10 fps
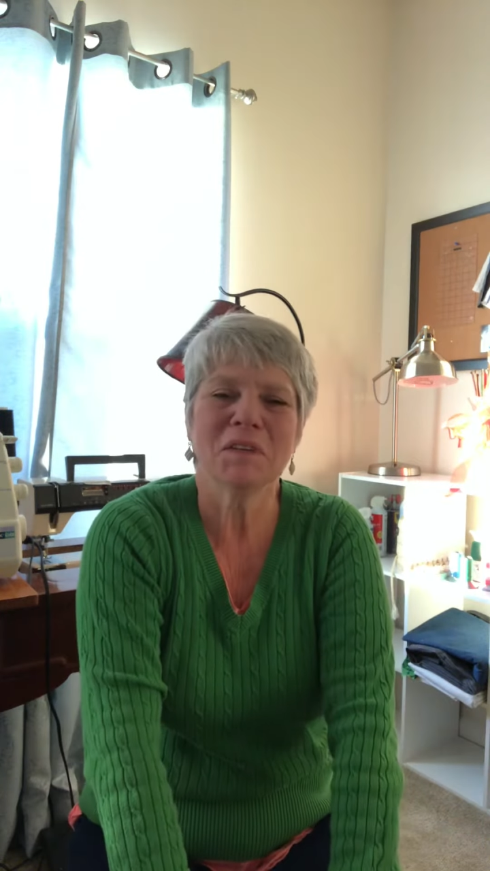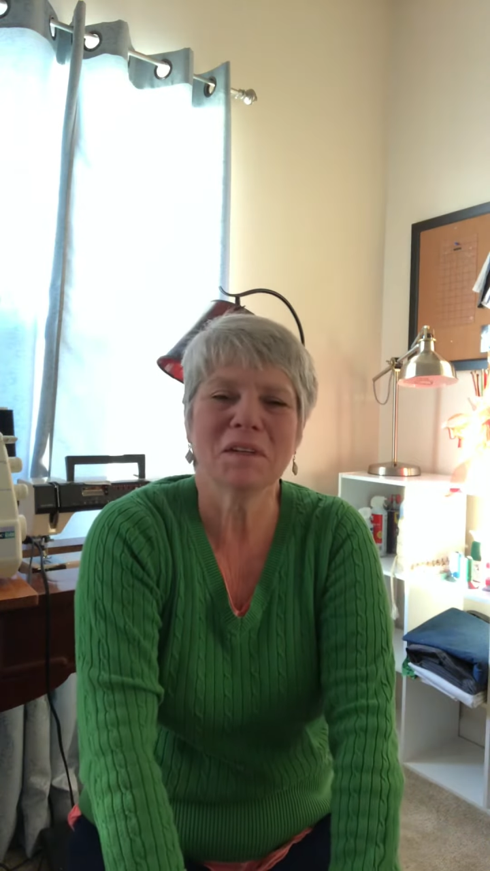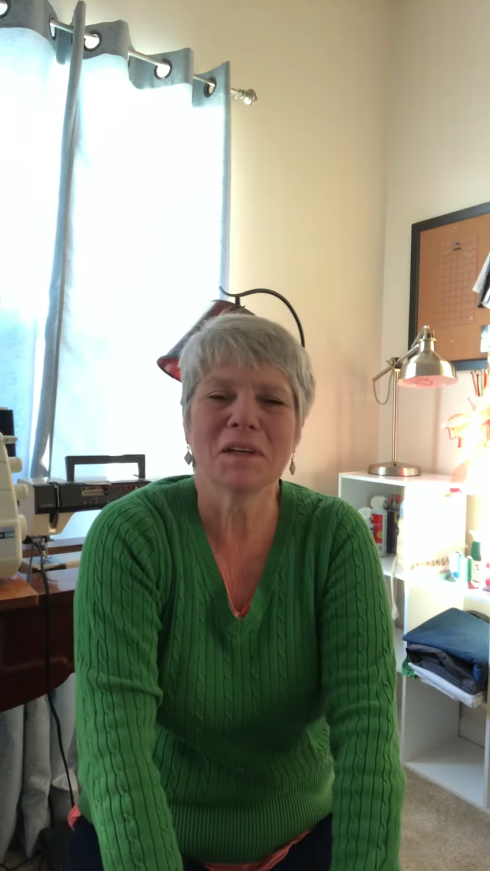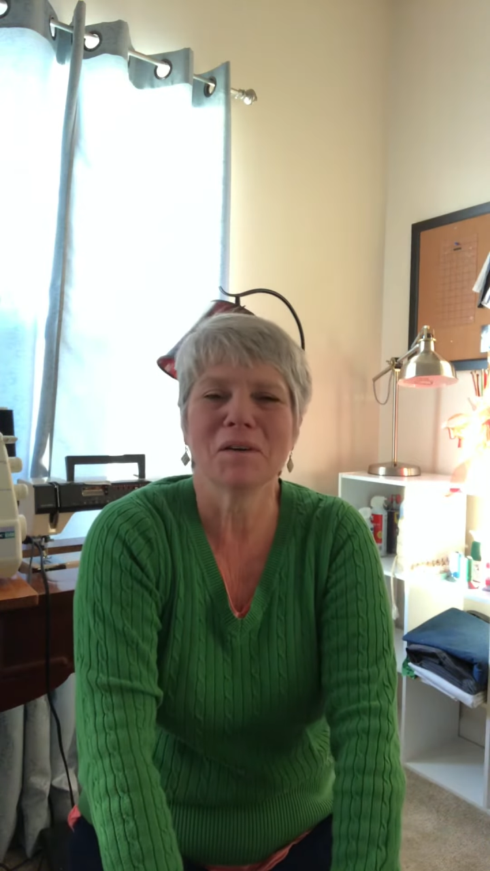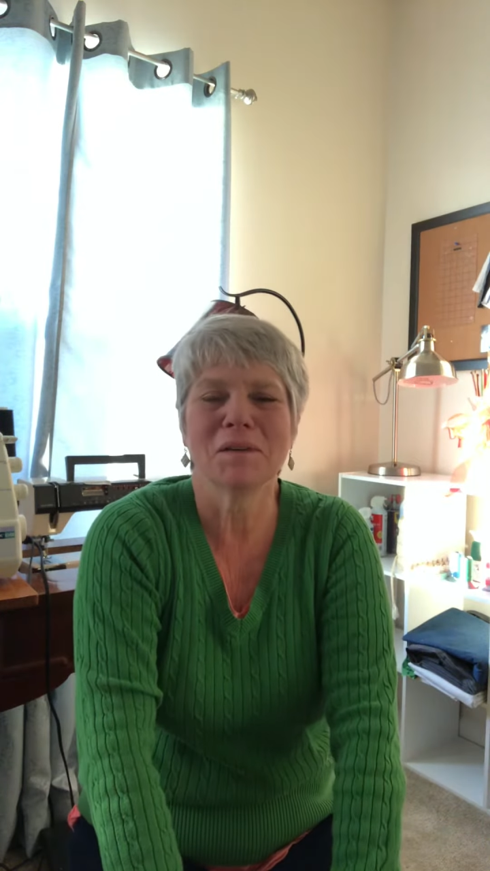
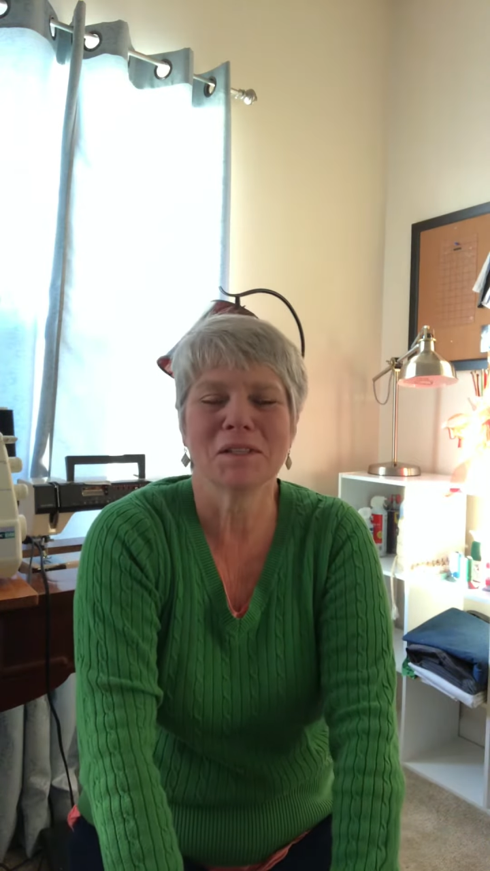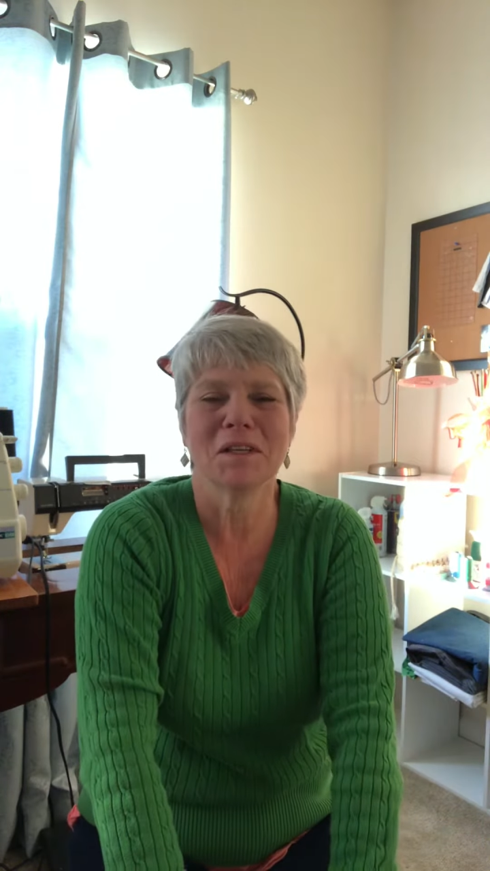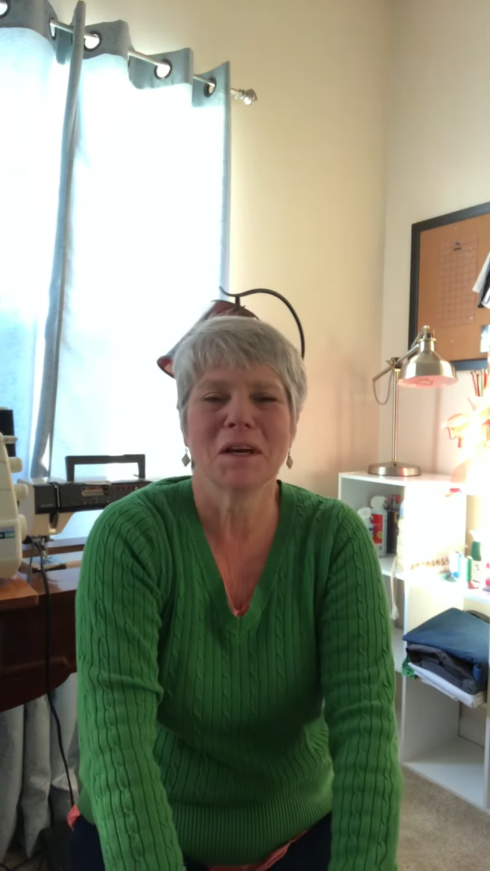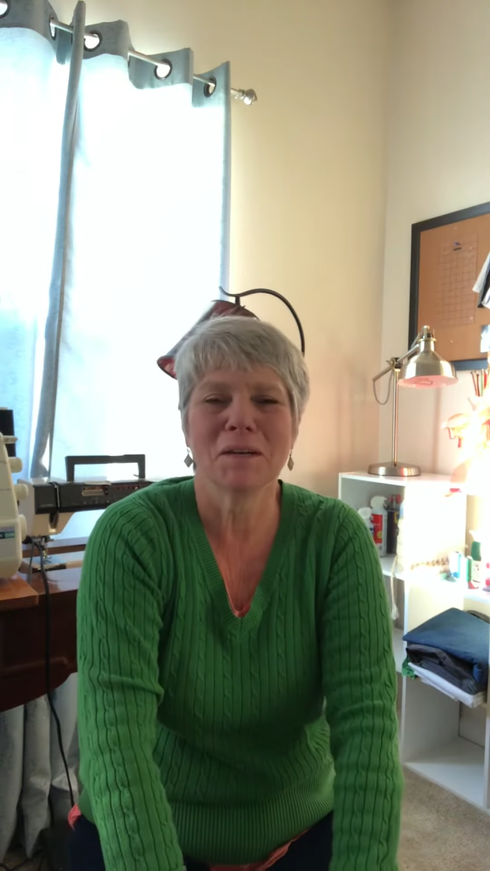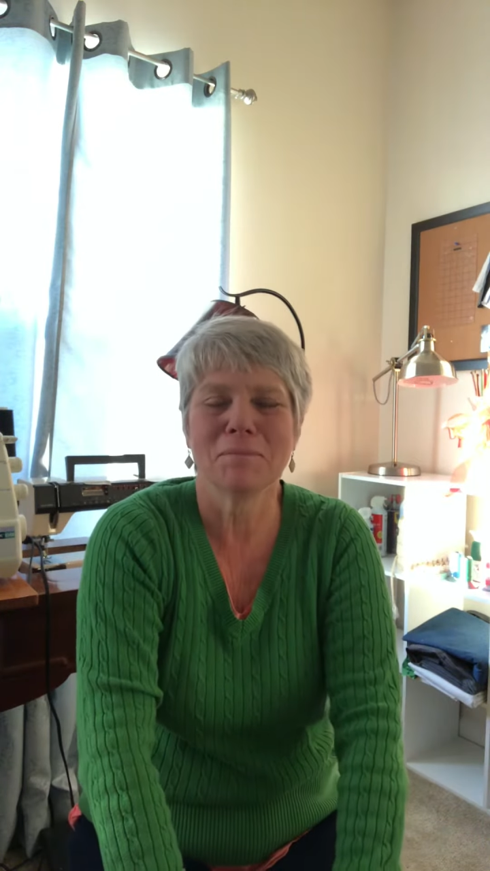video is
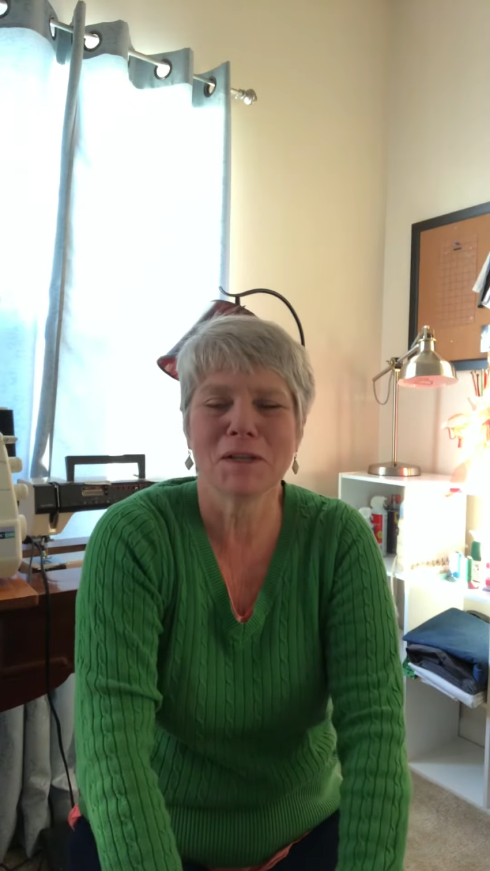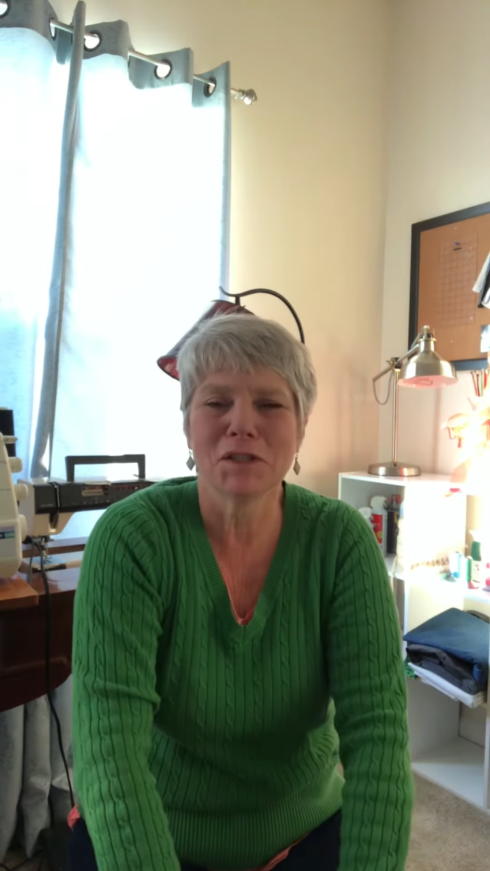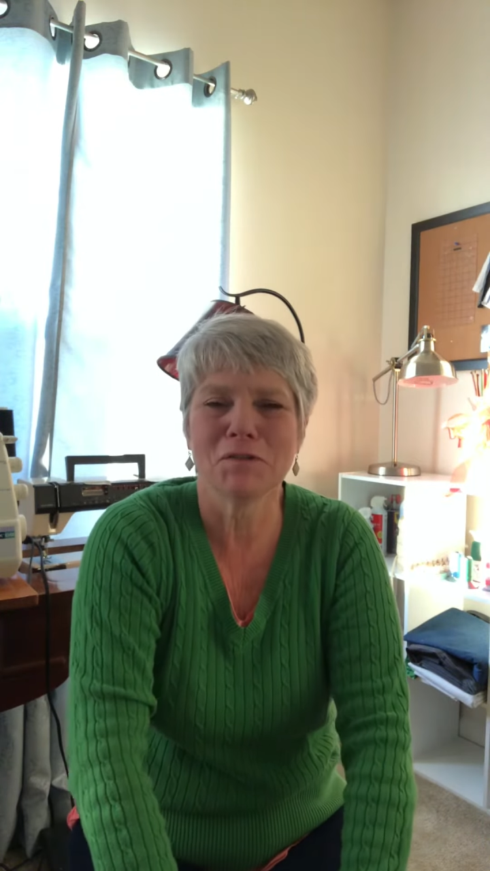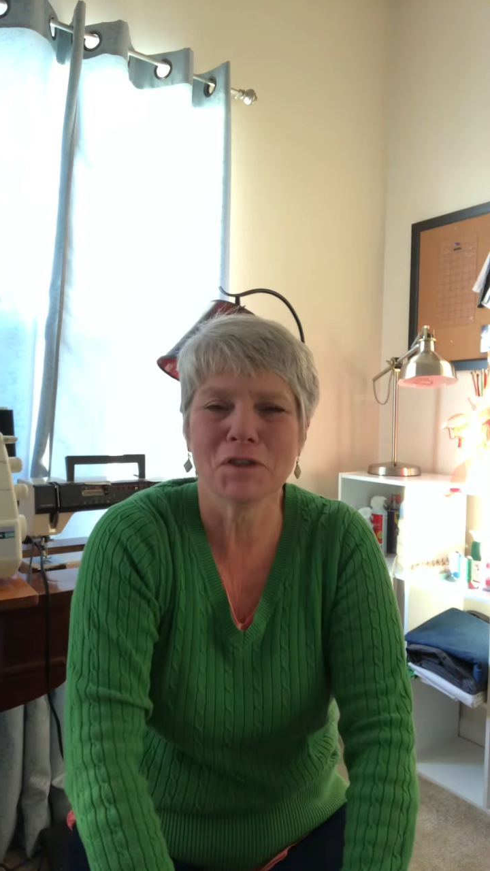not much